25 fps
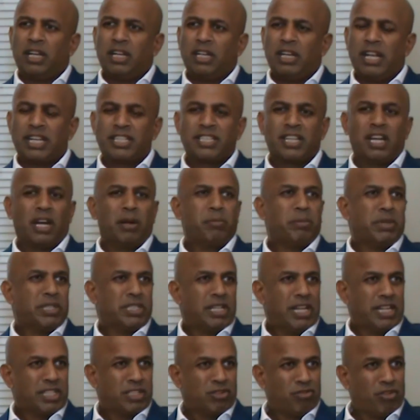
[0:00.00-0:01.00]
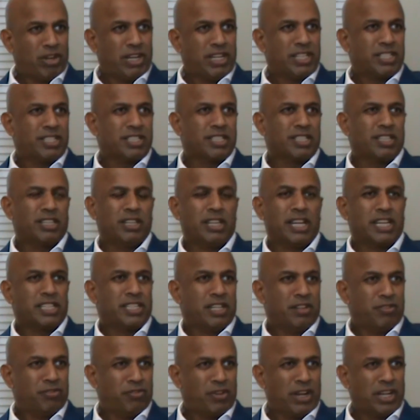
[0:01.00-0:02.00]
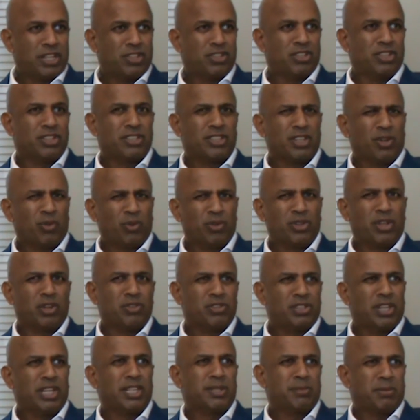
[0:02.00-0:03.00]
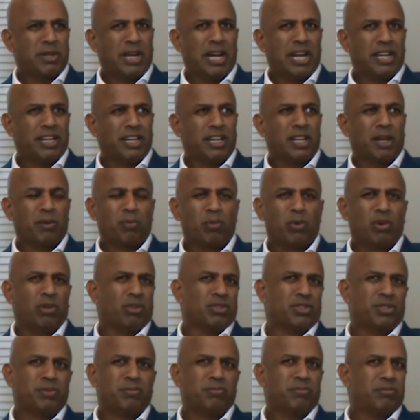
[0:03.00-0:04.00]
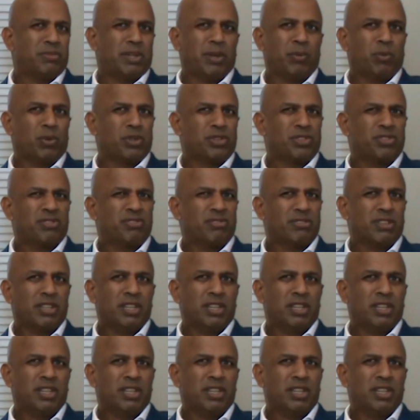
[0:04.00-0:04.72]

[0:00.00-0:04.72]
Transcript: Less cut means less risk, less infection. So all those things added up. It was